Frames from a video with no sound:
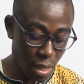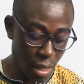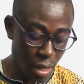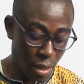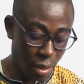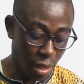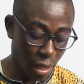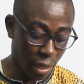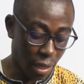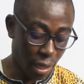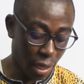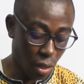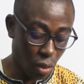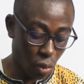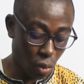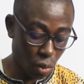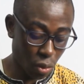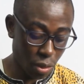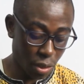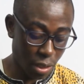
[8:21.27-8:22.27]
the
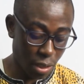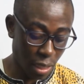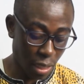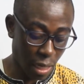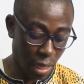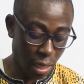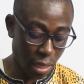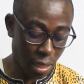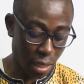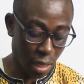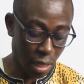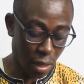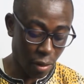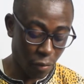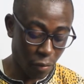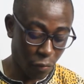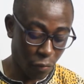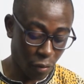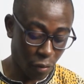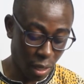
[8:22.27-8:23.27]
records are
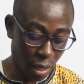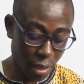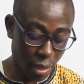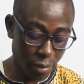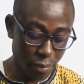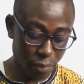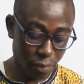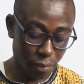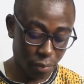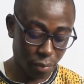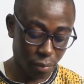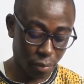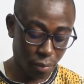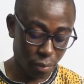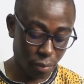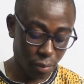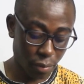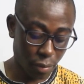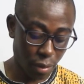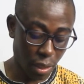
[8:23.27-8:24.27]
fair
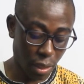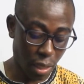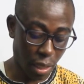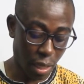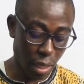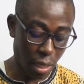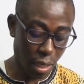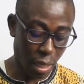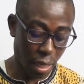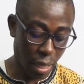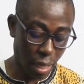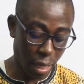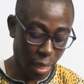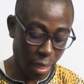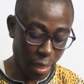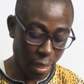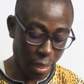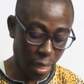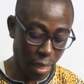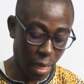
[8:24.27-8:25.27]
and
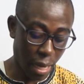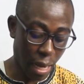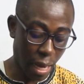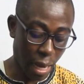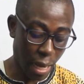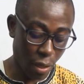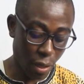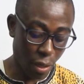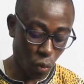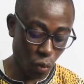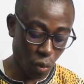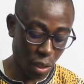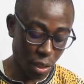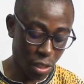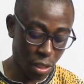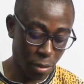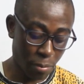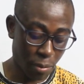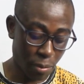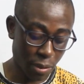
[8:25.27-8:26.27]
accurate
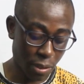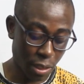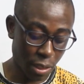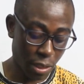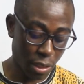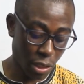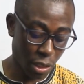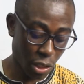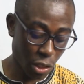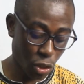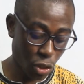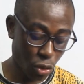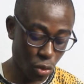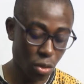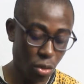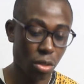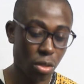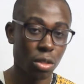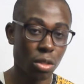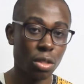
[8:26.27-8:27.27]
representation
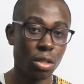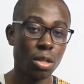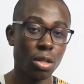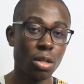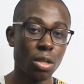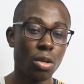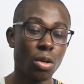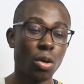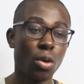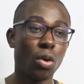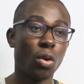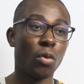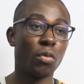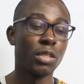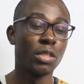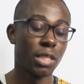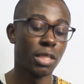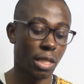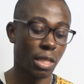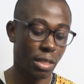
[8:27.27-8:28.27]
of
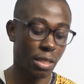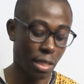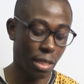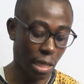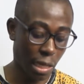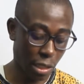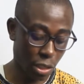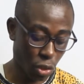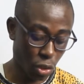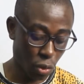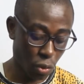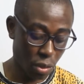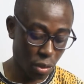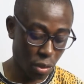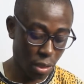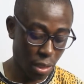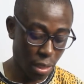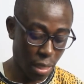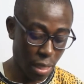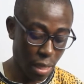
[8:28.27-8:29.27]
transactions
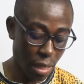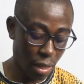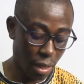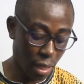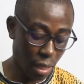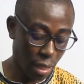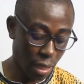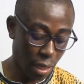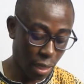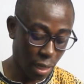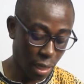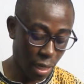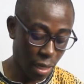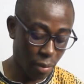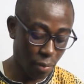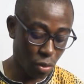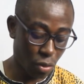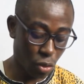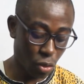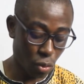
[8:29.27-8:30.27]
they
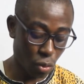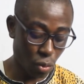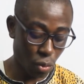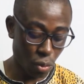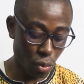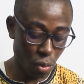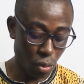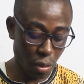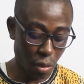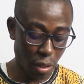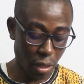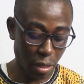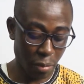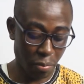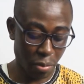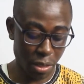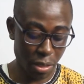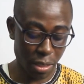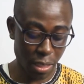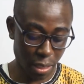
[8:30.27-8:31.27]
claim to
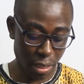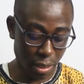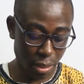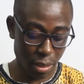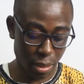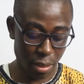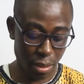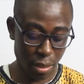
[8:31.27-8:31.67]
represent.